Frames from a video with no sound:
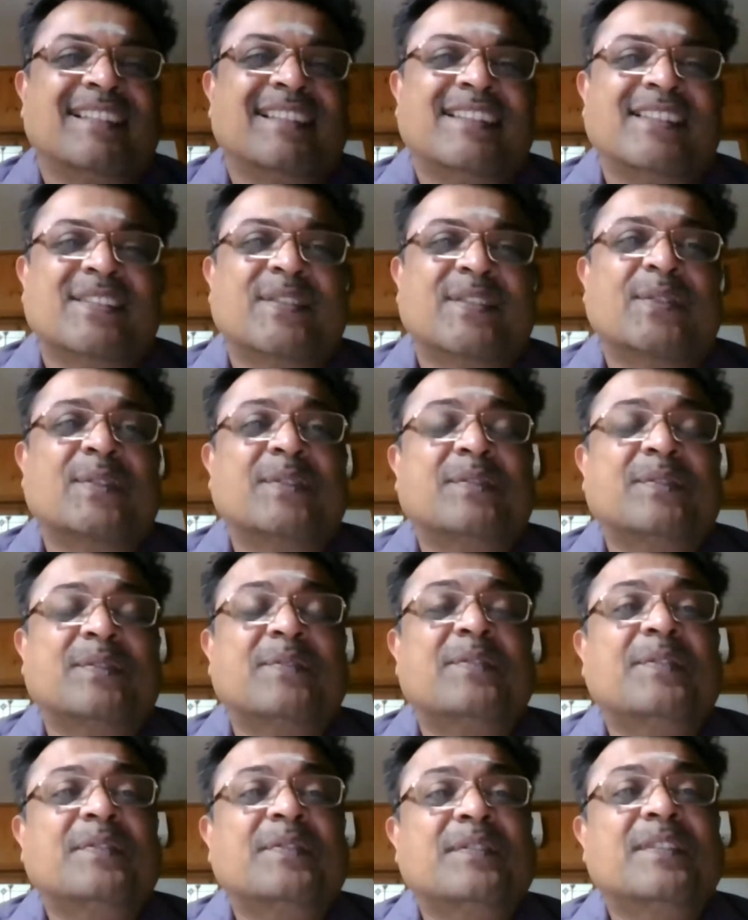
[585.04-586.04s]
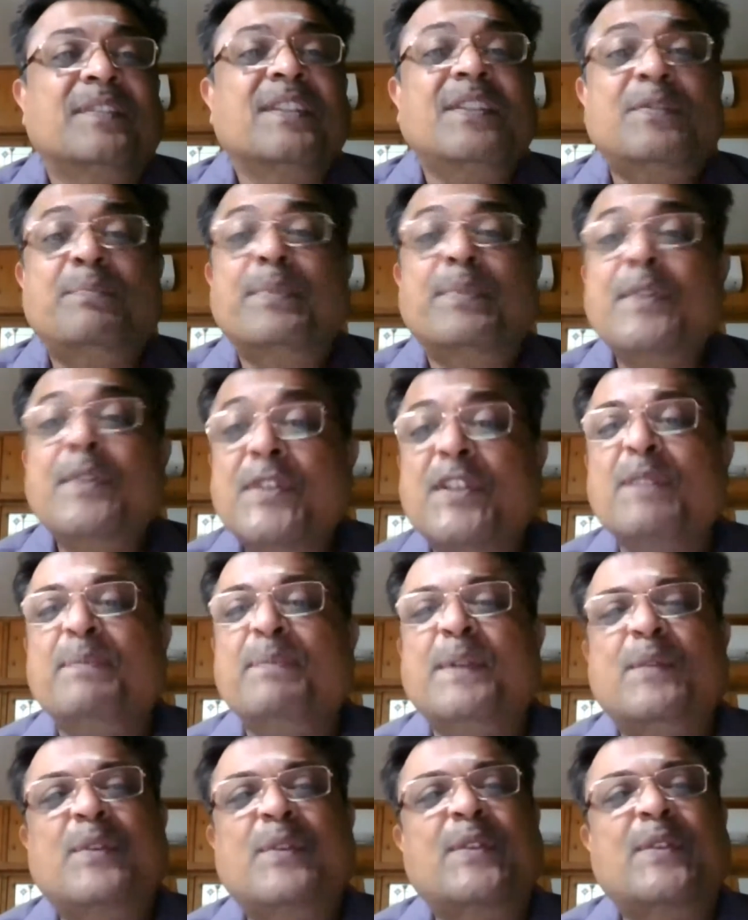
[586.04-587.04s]
So this
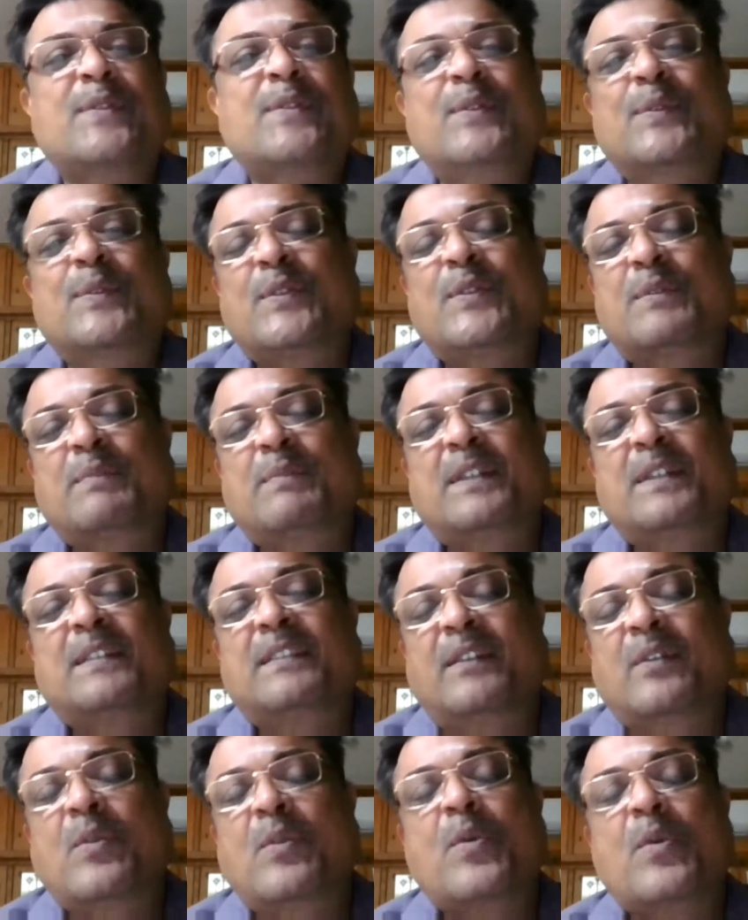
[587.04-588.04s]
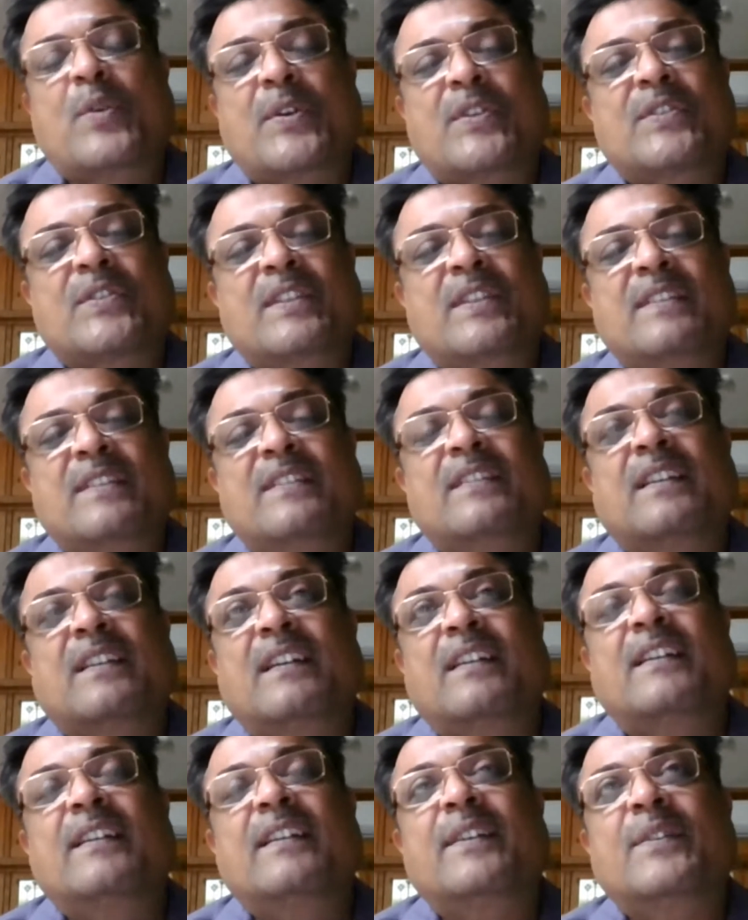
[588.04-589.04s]
principle was used by the courts in,
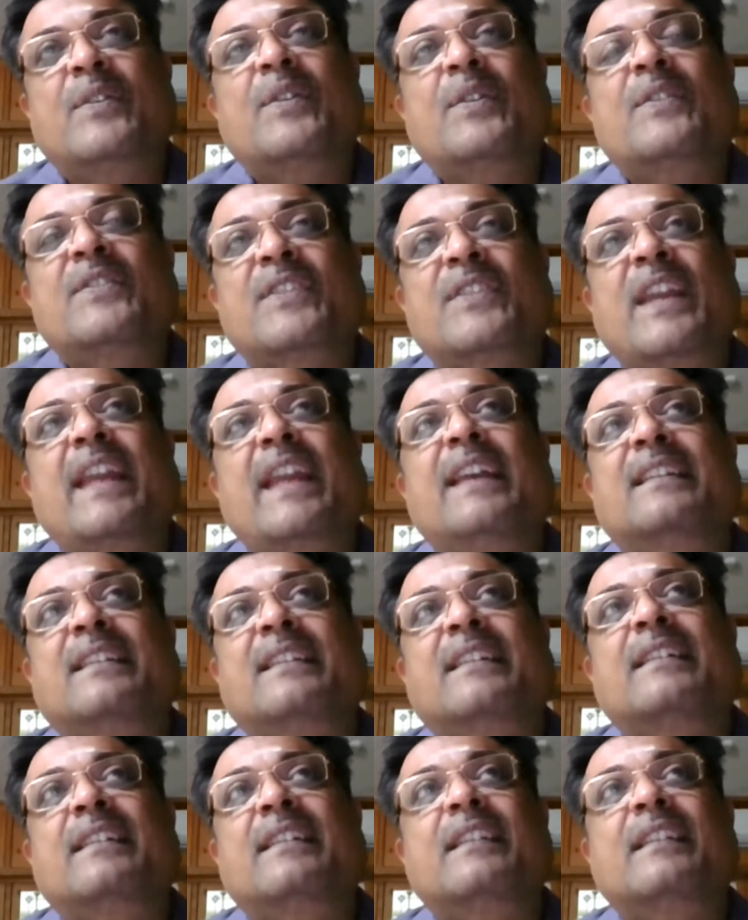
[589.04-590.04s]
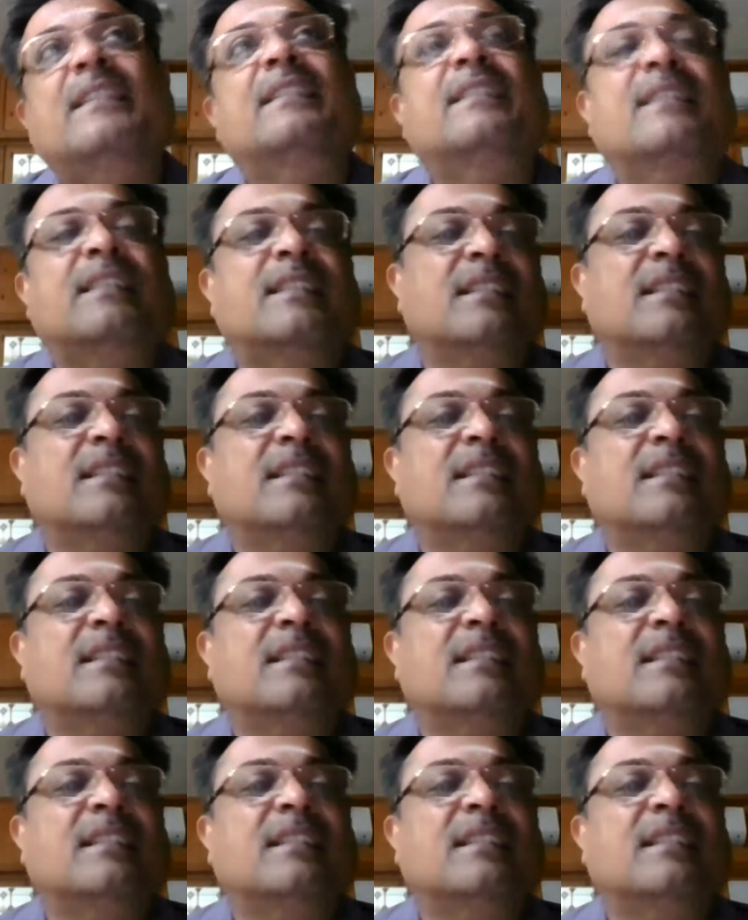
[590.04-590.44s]
saying that, yes,